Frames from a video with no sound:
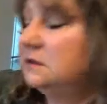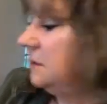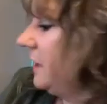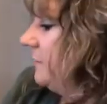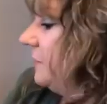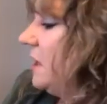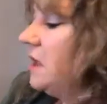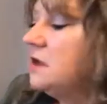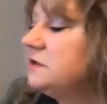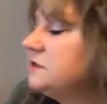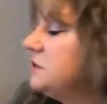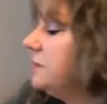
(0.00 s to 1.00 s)
Okay,
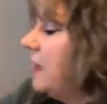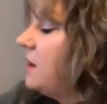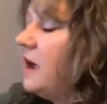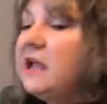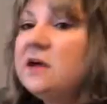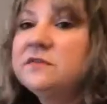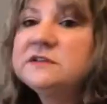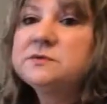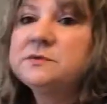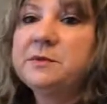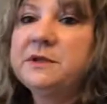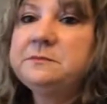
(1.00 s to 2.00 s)
so now I have this
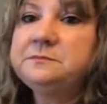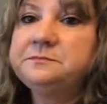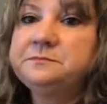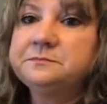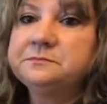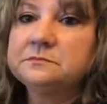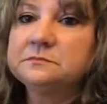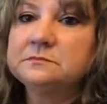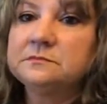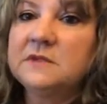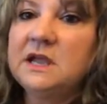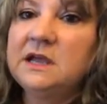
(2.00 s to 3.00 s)
ribbon,
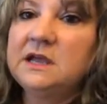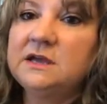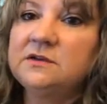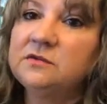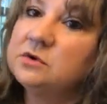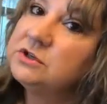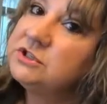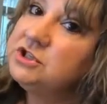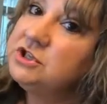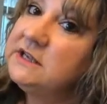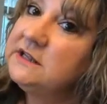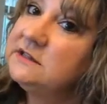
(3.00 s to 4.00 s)
and of course
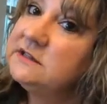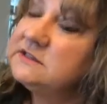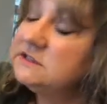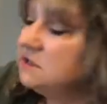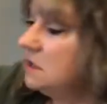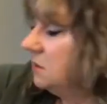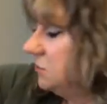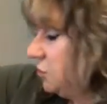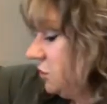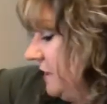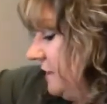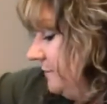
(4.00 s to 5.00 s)
you can get this at Dollar
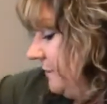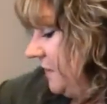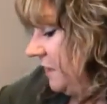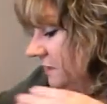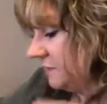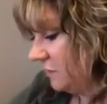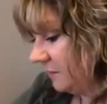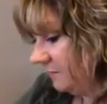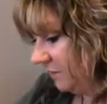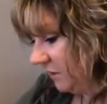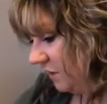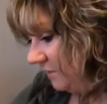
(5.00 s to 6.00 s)
Tree. So I'm
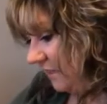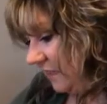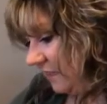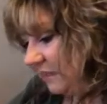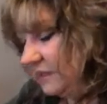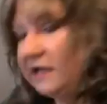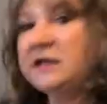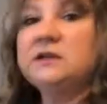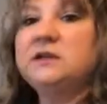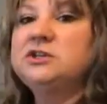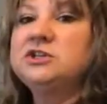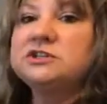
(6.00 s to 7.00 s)
gonna go ahead,
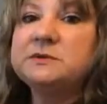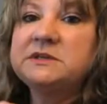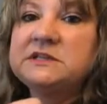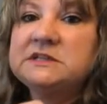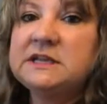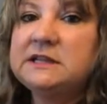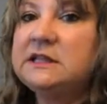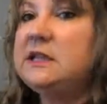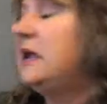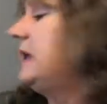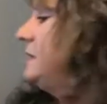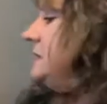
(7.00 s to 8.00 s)
and you just wanna take the
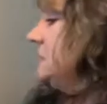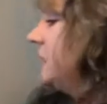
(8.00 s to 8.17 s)
end